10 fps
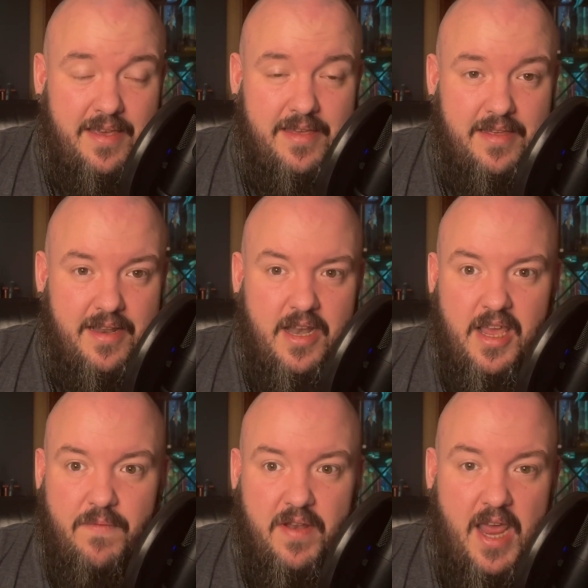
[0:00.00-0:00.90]
and
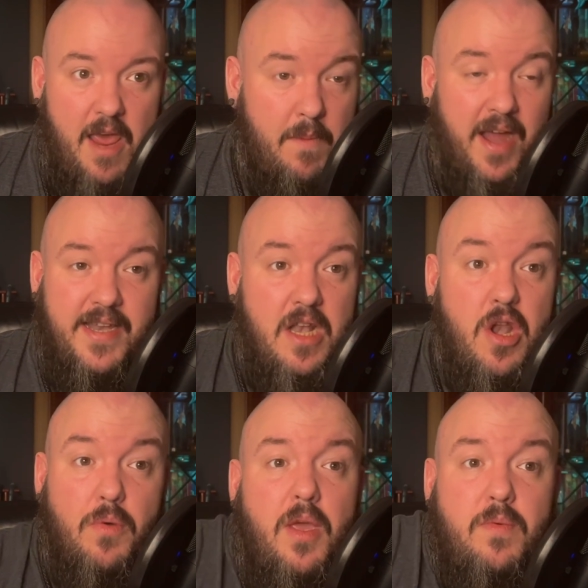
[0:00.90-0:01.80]
even him, I didn't
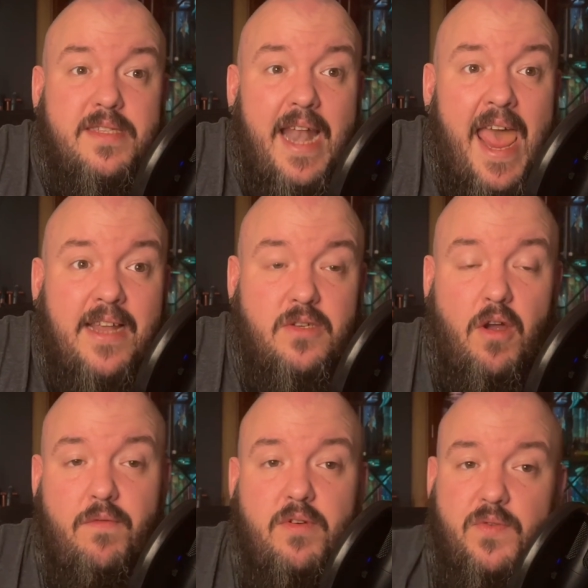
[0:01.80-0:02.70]
know he was an actor.
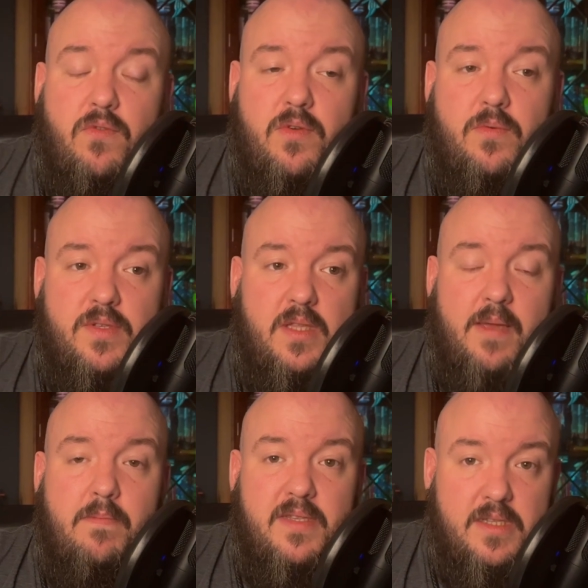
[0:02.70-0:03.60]
I've always thought he was
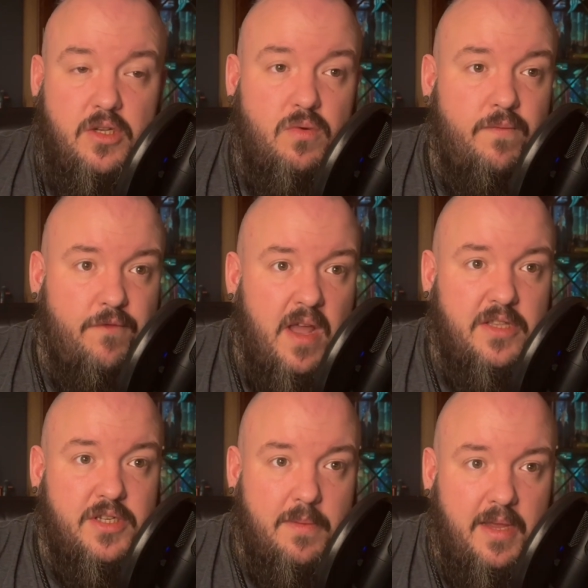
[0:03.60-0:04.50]
like Mr. Dawn
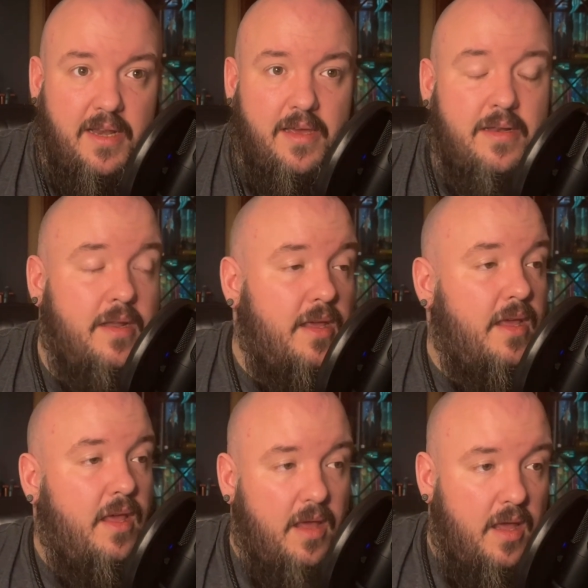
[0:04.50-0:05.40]
French, comedian.
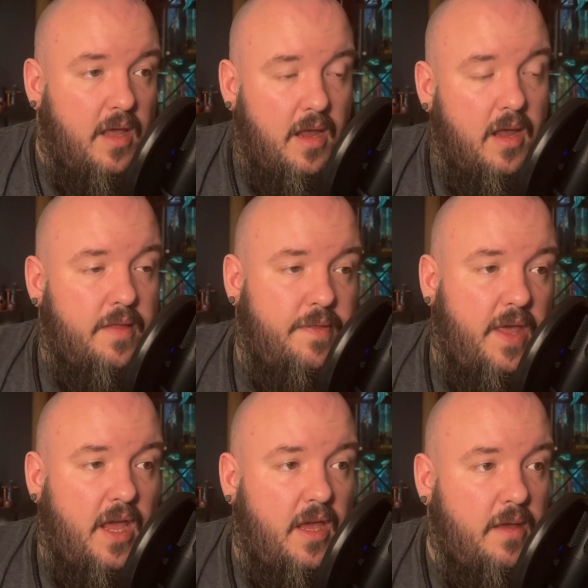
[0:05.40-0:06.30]

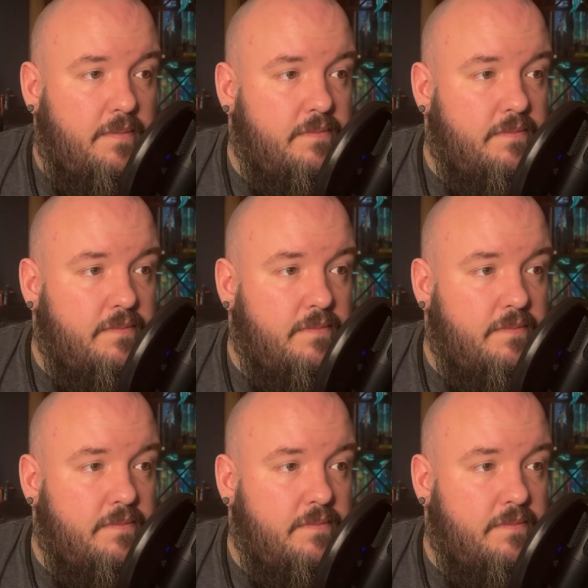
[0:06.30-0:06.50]
The,